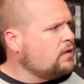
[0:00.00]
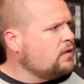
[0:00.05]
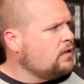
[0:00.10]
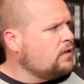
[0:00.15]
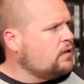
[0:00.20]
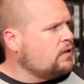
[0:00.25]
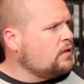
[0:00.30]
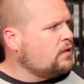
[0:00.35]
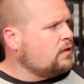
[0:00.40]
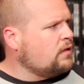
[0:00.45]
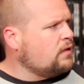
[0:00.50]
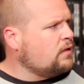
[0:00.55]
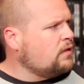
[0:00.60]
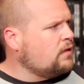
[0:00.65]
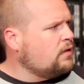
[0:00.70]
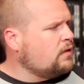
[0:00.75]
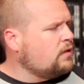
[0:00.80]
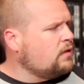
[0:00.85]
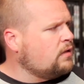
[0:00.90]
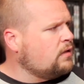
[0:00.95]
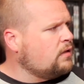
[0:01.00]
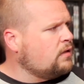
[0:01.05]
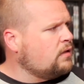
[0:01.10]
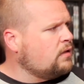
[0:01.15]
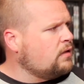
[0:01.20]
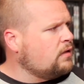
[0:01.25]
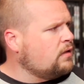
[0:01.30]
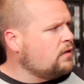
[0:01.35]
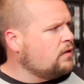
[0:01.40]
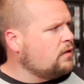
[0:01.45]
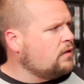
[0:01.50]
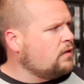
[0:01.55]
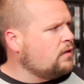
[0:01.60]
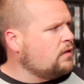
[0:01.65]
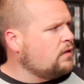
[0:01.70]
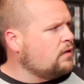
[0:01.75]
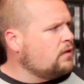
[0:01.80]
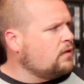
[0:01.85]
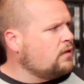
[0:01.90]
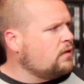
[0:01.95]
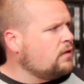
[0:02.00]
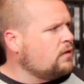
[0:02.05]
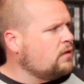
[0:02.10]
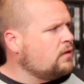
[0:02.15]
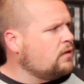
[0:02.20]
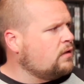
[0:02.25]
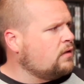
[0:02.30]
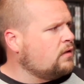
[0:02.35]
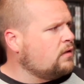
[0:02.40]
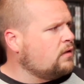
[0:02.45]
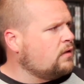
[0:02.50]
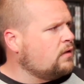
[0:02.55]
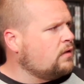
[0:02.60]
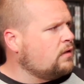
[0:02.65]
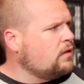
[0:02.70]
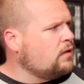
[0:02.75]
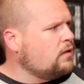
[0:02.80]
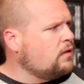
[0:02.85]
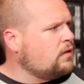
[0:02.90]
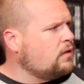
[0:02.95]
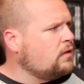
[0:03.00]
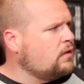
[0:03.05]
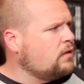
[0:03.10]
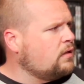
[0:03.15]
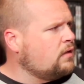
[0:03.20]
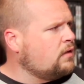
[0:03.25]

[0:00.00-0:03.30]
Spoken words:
(not speaking)